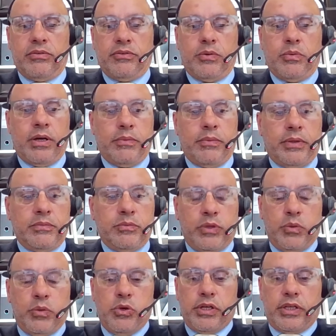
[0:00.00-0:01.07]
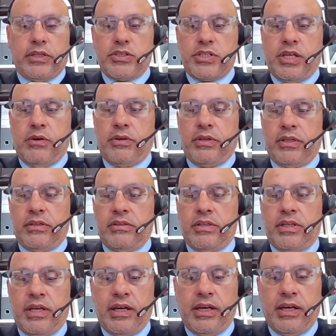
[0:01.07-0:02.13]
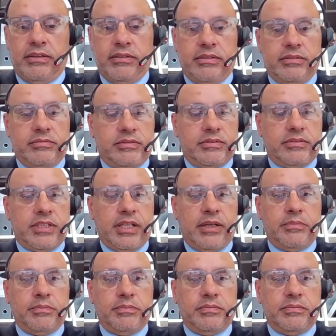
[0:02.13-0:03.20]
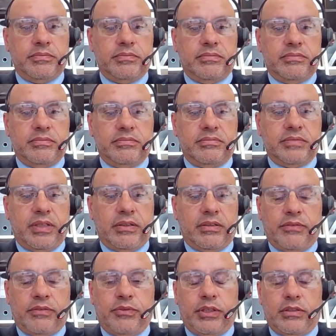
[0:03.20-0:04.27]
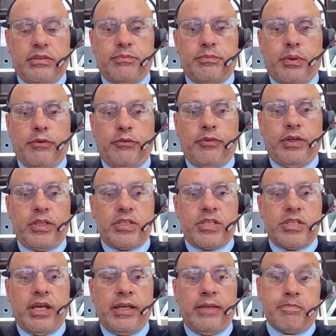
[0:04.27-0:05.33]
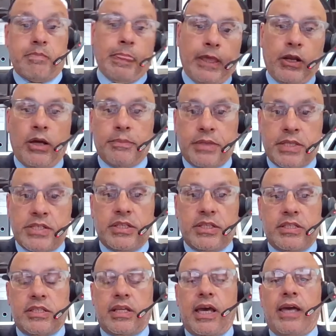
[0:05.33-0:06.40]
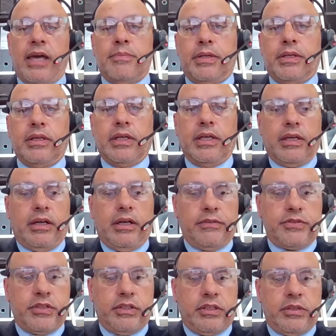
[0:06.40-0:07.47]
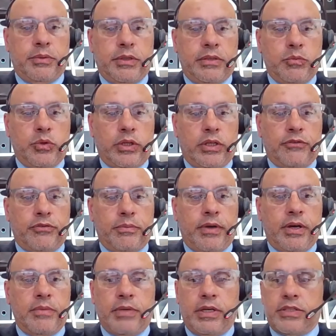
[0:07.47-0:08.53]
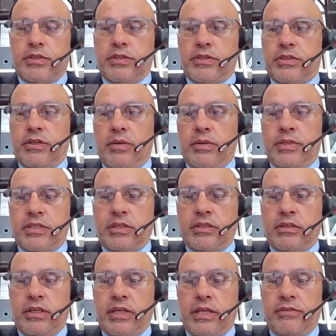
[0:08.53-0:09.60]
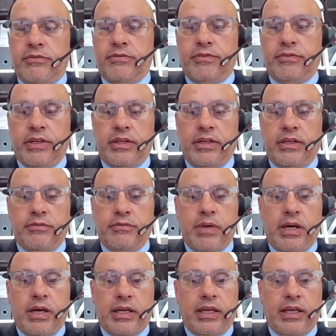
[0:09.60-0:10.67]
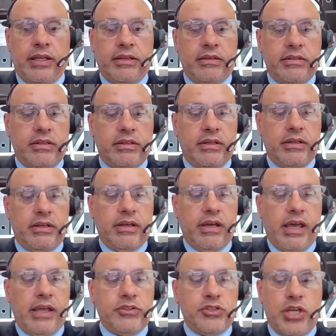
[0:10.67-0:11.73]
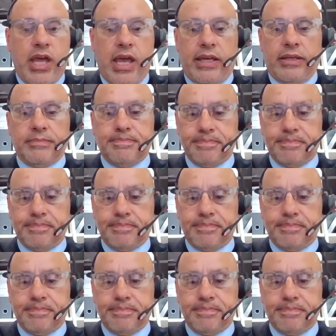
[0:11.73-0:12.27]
the way we work and so on. And so I think it's probably fair to say, and I'm in the city today, but I've certainly been working from home most of the time, as I know have Mark and Jack.